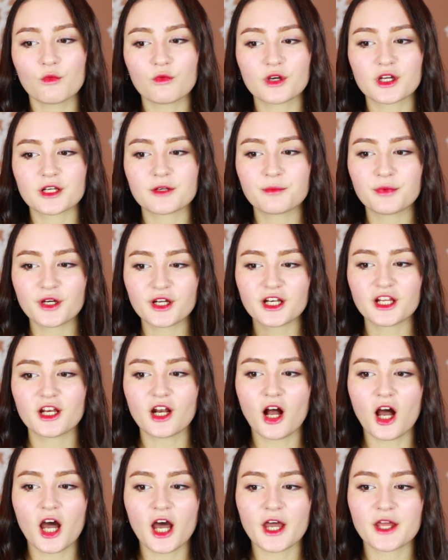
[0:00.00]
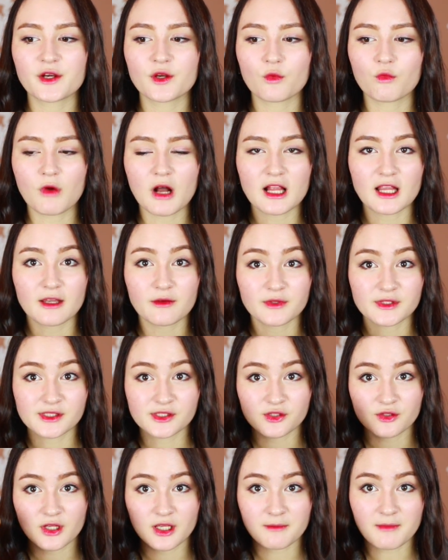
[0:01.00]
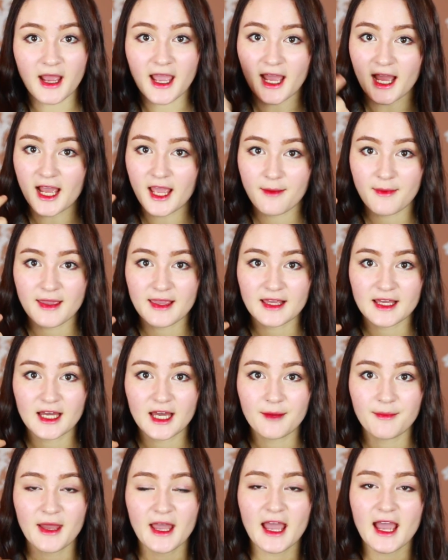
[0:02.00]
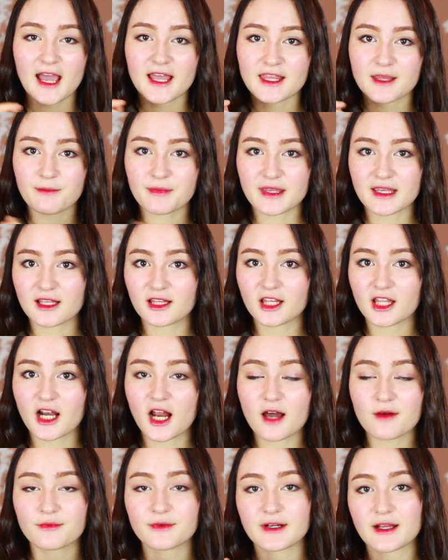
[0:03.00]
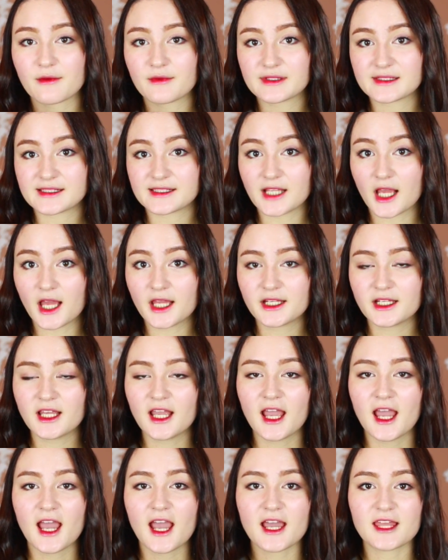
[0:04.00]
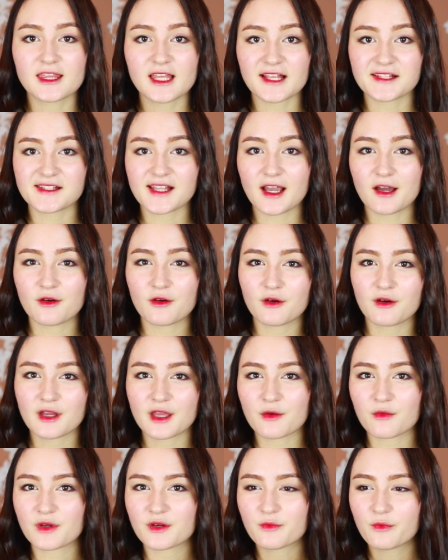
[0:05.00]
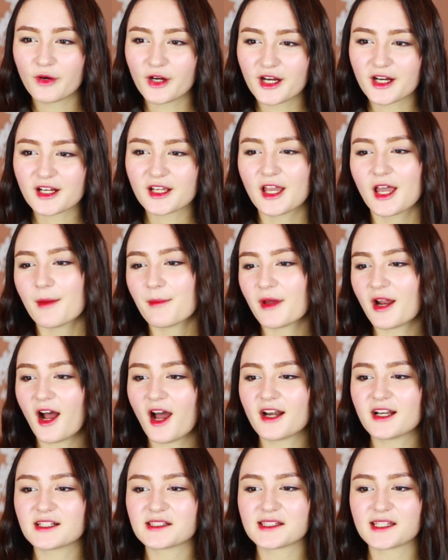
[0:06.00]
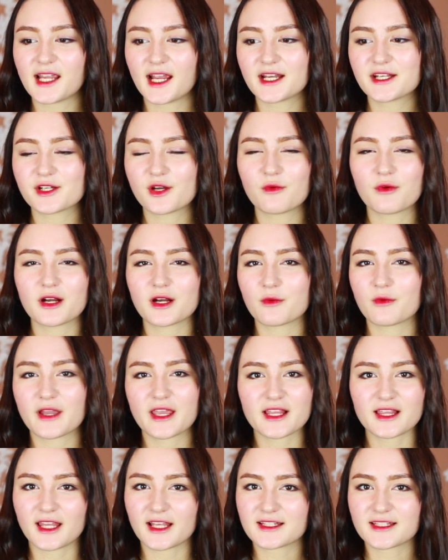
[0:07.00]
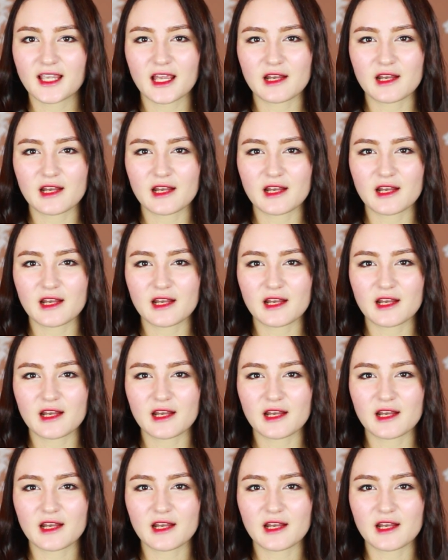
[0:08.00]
would put it on while I was doing my eye makeup and then peel it off when I was done, and that's how it would work. But honestly, I don't want to wait like